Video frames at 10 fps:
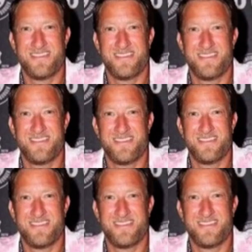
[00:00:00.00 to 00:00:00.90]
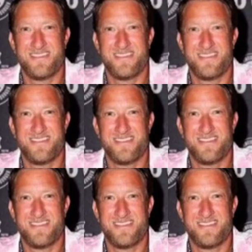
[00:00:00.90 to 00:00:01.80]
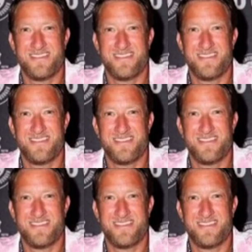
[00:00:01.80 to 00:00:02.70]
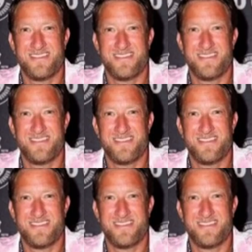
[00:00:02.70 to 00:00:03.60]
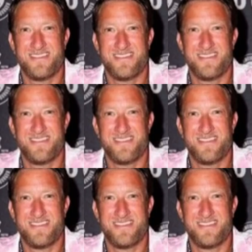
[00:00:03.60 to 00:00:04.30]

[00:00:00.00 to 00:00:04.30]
(silent)